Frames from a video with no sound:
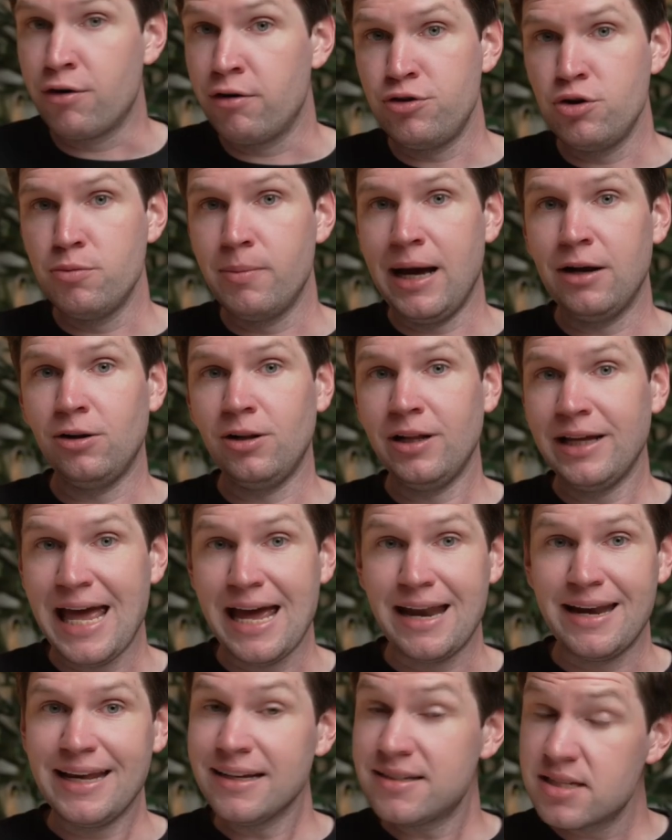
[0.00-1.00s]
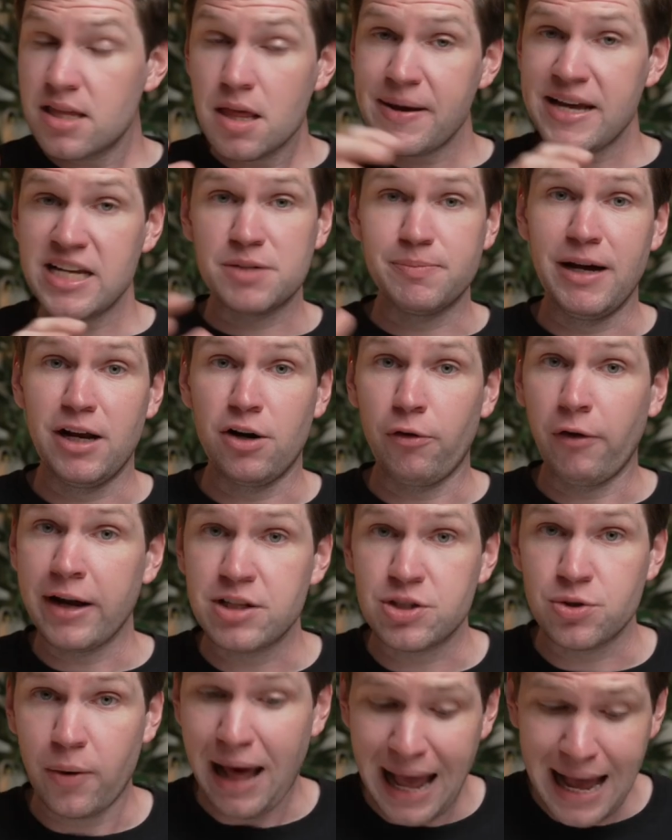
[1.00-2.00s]
review model again, it's the base model,
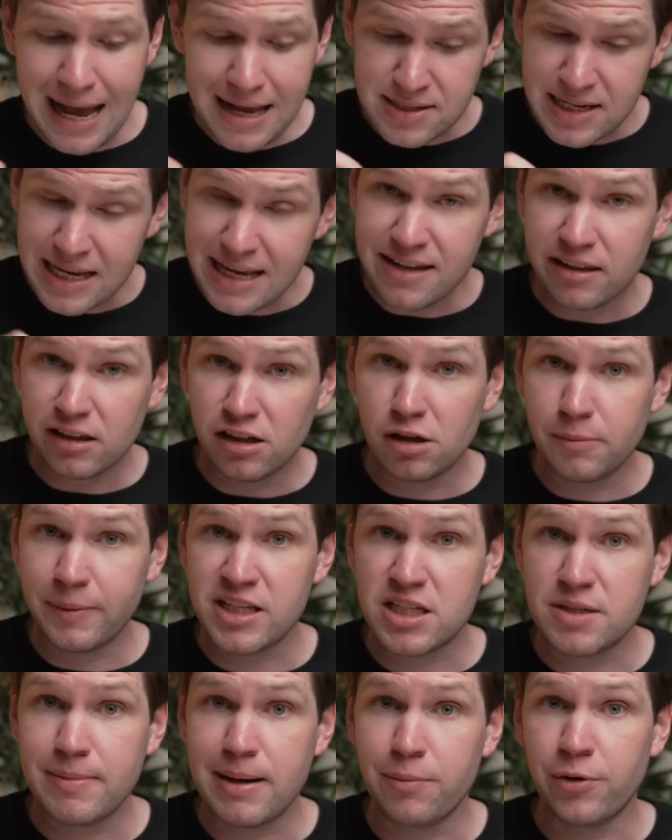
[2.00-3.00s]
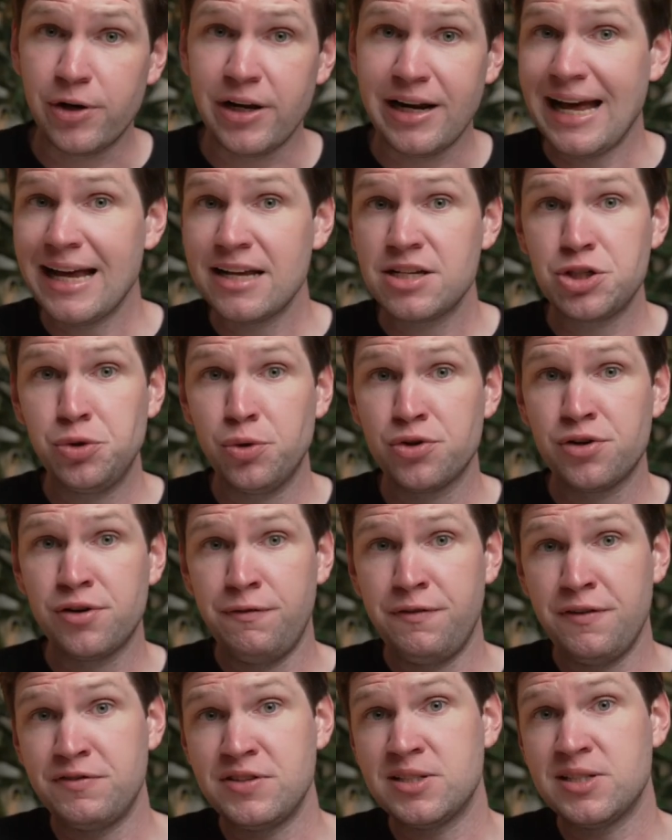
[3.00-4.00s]
right? So it has eight gigabytes of memory, it has
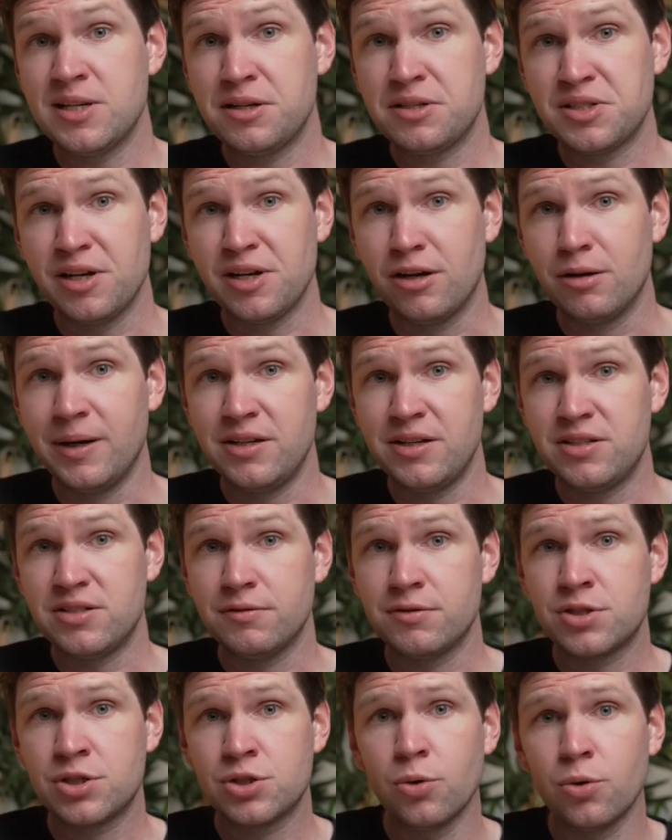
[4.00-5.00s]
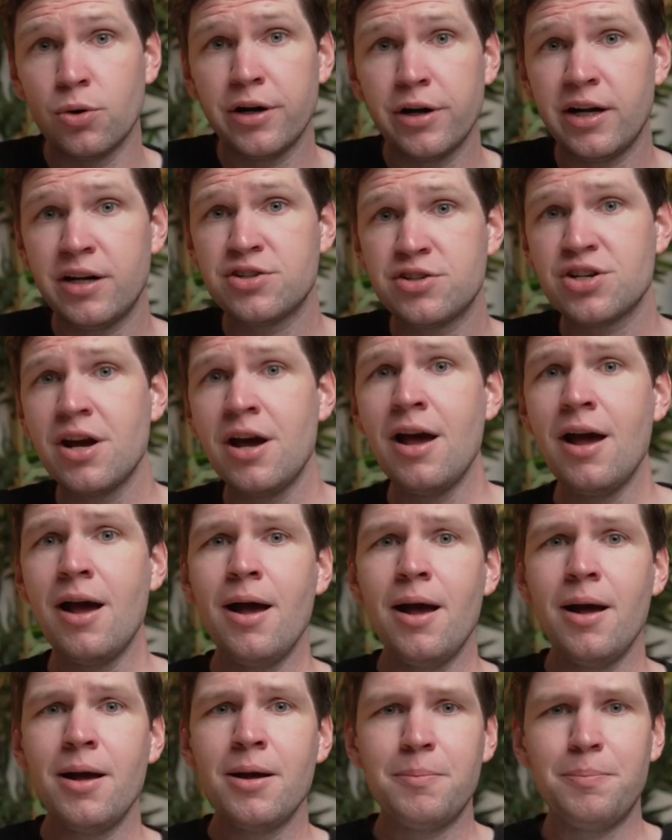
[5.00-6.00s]
256 gigabytes of storage.
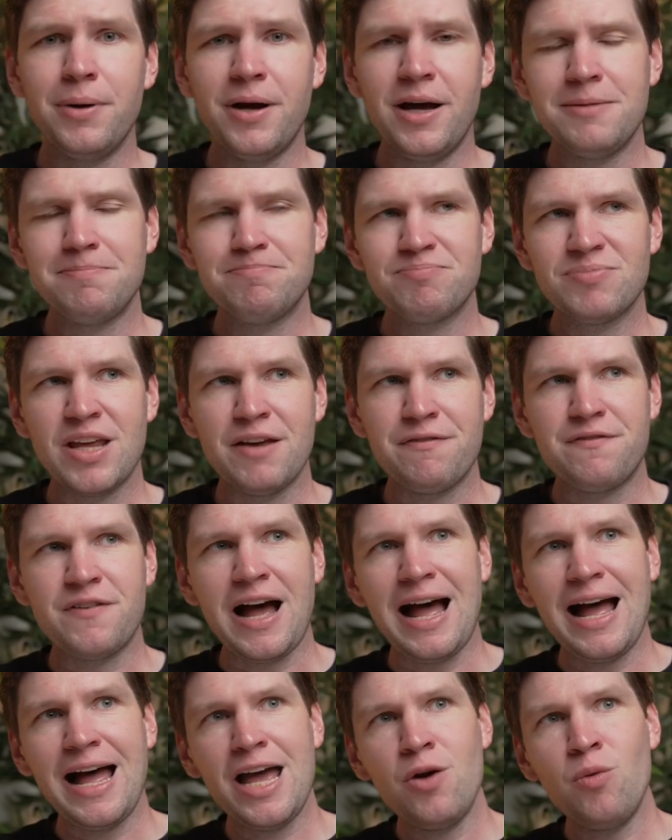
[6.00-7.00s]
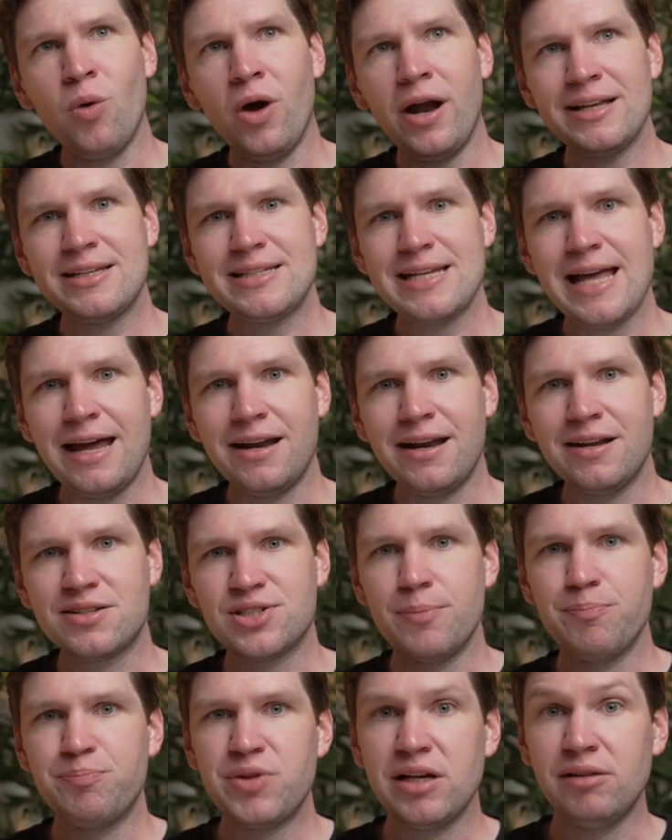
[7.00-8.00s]
But if I wanted to edit
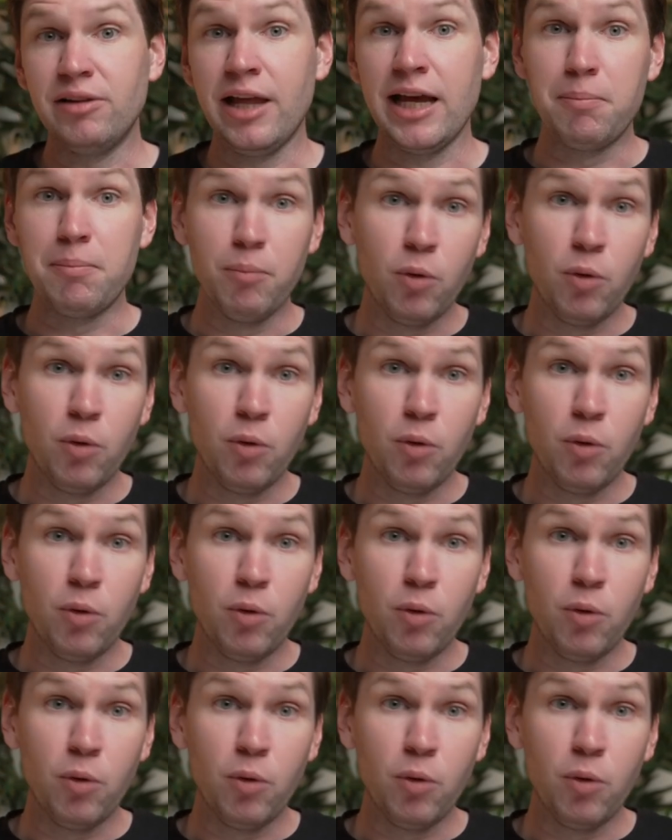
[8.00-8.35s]
something like